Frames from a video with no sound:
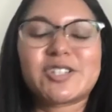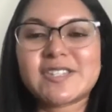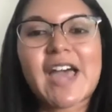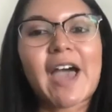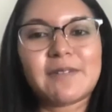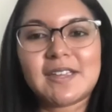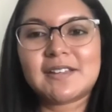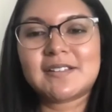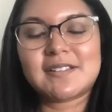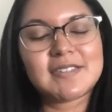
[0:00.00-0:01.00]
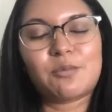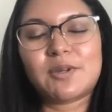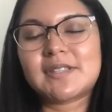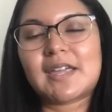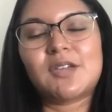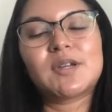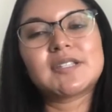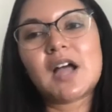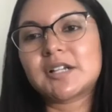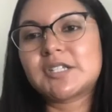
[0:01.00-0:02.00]
So just having someone that you
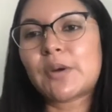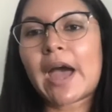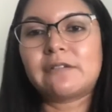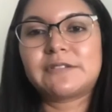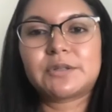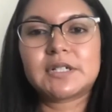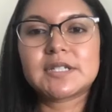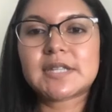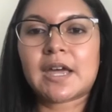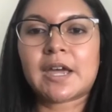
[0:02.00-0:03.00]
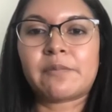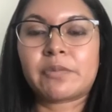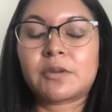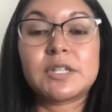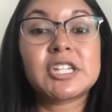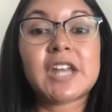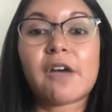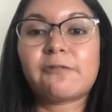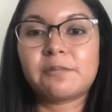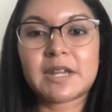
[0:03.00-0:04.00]
could talk to afterwards, reaching
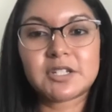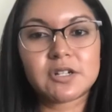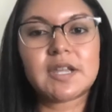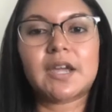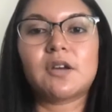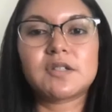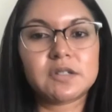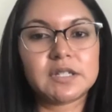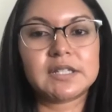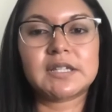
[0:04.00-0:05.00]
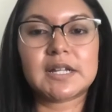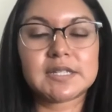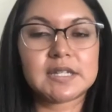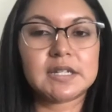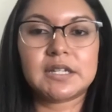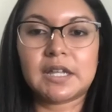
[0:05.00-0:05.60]
out for mentors. I also think that that's